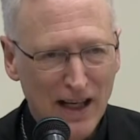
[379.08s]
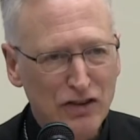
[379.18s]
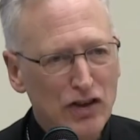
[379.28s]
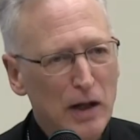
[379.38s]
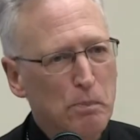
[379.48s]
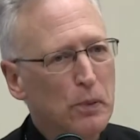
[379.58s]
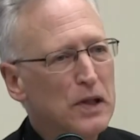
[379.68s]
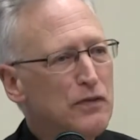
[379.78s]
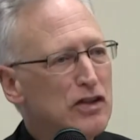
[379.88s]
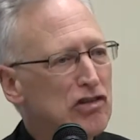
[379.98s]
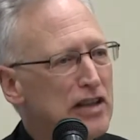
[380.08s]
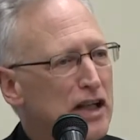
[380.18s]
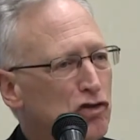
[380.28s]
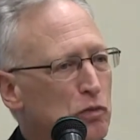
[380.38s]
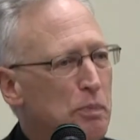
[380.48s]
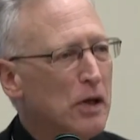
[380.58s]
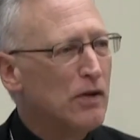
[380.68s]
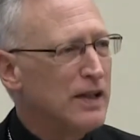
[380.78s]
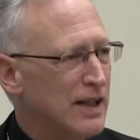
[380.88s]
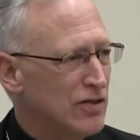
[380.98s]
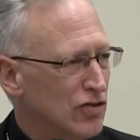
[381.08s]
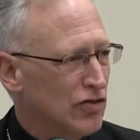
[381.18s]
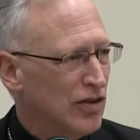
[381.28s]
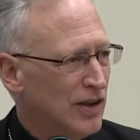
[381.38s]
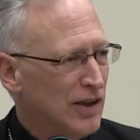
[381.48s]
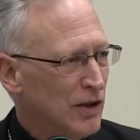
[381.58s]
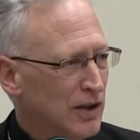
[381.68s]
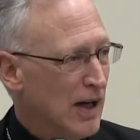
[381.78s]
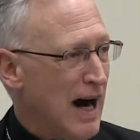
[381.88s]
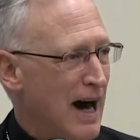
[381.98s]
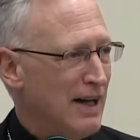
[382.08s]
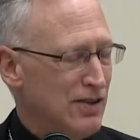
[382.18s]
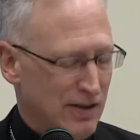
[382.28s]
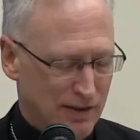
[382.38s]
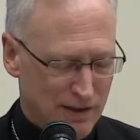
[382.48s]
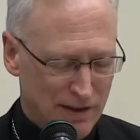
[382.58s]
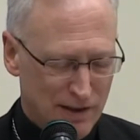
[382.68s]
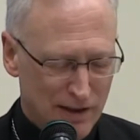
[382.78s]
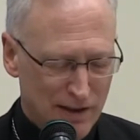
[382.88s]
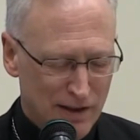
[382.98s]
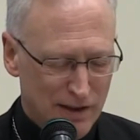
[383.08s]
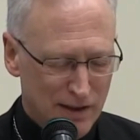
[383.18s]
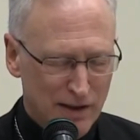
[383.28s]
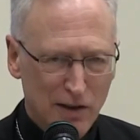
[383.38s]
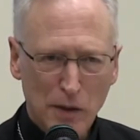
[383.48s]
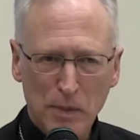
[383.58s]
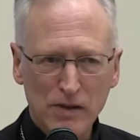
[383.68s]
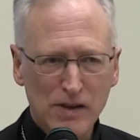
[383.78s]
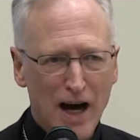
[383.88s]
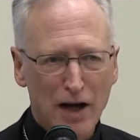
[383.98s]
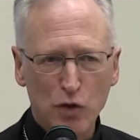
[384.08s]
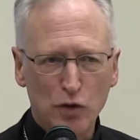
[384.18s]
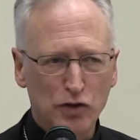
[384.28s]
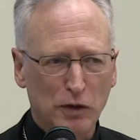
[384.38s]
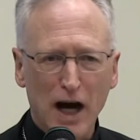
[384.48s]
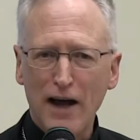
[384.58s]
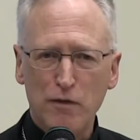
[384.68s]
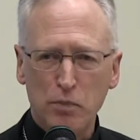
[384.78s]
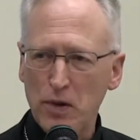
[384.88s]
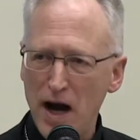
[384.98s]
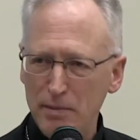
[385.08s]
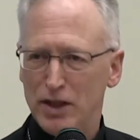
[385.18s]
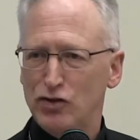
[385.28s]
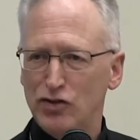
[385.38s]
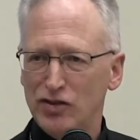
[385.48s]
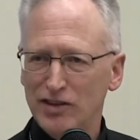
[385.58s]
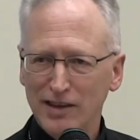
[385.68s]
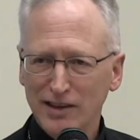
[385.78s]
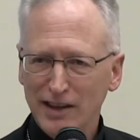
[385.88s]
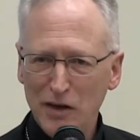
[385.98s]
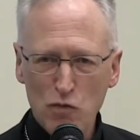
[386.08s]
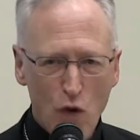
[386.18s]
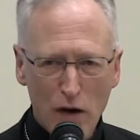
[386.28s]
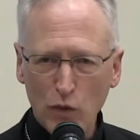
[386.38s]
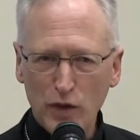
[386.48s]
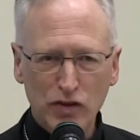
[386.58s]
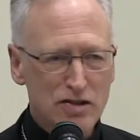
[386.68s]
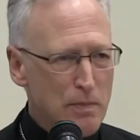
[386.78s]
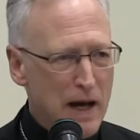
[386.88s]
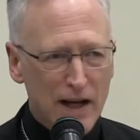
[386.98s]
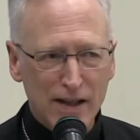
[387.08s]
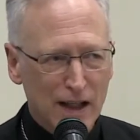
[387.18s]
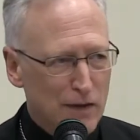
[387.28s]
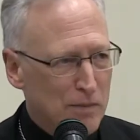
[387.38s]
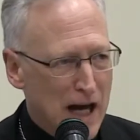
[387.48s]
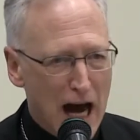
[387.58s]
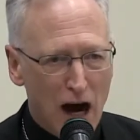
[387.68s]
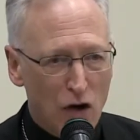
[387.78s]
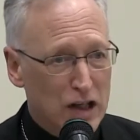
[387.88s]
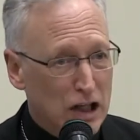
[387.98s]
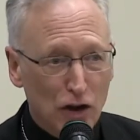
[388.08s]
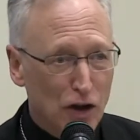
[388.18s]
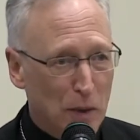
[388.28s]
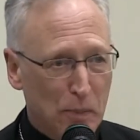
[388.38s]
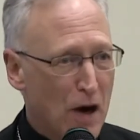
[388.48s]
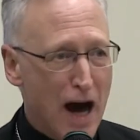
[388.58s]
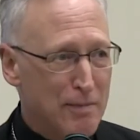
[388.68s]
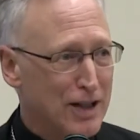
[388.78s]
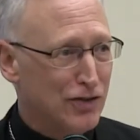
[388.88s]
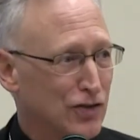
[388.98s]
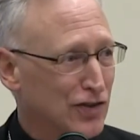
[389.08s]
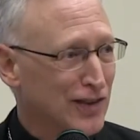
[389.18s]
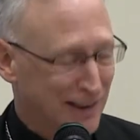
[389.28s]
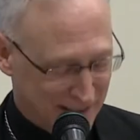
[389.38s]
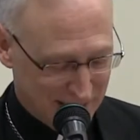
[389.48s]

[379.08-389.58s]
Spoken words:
as he had previously experienced God. Here had been God who was a God of promise. And what was he demanding of him now? Kill the promise.